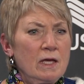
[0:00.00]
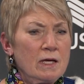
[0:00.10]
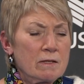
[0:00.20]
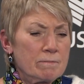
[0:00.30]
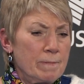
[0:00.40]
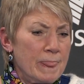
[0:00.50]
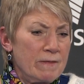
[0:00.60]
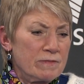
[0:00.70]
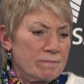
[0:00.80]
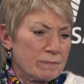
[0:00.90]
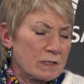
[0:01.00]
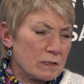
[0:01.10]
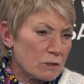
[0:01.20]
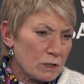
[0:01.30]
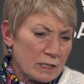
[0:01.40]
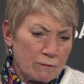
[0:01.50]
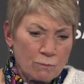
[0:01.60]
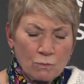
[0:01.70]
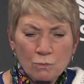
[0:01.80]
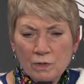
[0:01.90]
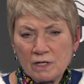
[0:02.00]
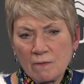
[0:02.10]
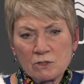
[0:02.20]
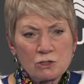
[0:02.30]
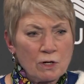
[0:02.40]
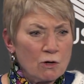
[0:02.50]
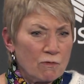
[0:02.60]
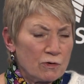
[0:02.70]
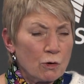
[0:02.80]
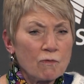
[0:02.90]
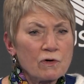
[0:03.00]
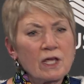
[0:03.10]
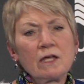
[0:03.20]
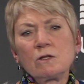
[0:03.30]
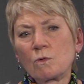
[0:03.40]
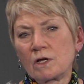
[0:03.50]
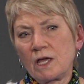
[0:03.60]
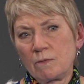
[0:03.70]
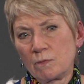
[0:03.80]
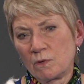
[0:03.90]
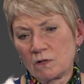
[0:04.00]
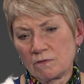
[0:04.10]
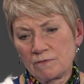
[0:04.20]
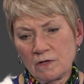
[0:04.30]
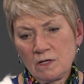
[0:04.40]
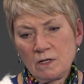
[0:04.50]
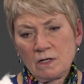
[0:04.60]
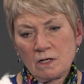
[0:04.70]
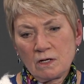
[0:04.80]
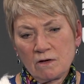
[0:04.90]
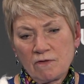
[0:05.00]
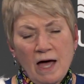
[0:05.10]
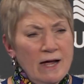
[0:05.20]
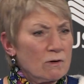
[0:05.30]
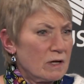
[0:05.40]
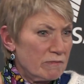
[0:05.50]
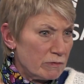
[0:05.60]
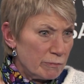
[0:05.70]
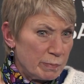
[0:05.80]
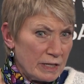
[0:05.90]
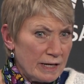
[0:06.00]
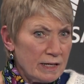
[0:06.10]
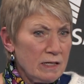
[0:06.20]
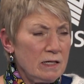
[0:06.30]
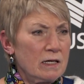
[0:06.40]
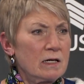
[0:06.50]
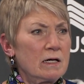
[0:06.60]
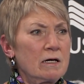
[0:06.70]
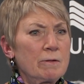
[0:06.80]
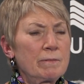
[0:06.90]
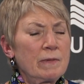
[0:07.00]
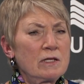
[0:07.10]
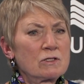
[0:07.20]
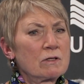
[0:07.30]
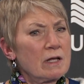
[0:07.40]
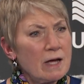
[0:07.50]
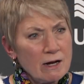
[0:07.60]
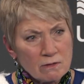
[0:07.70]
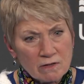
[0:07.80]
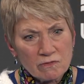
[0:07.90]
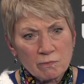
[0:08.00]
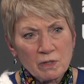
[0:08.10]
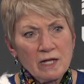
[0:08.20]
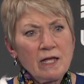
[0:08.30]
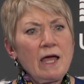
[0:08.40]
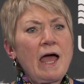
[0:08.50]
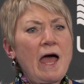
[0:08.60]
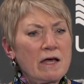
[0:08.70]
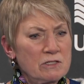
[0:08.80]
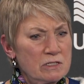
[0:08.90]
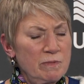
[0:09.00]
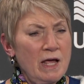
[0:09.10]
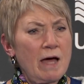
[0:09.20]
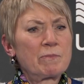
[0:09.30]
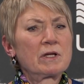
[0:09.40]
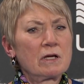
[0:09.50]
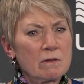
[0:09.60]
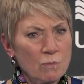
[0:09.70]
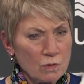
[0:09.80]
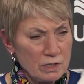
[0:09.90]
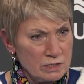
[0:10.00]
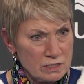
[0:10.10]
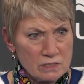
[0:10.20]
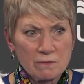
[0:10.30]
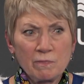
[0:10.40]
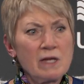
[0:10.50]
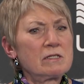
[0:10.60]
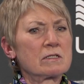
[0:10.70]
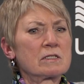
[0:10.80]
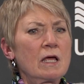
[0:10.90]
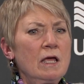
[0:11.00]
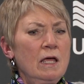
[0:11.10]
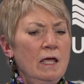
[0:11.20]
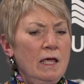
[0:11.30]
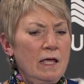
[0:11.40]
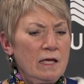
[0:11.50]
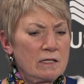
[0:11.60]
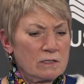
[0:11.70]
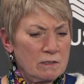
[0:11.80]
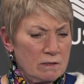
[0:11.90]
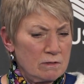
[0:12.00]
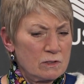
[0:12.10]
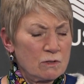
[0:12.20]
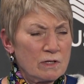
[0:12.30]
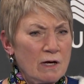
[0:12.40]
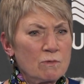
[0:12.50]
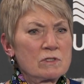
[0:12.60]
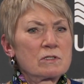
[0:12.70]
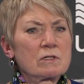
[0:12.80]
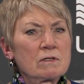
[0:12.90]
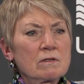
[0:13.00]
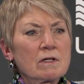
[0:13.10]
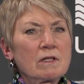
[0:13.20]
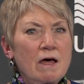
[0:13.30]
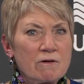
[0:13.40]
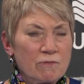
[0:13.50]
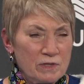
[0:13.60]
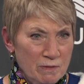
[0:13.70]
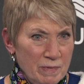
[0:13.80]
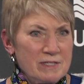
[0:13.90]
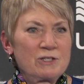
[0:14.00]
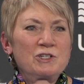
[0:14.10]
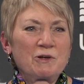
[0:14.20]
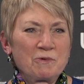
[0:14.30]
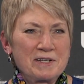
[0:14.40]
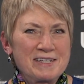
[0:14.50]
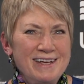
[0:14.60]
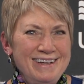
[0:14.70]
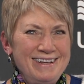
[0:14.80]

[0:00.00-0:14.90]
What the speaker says: And clearly we demonstrate over and over again that we're capable of a higher level of play. And so that higher level of play has to be happening on a more consistent basis. And so that was a lot of what the messaging was.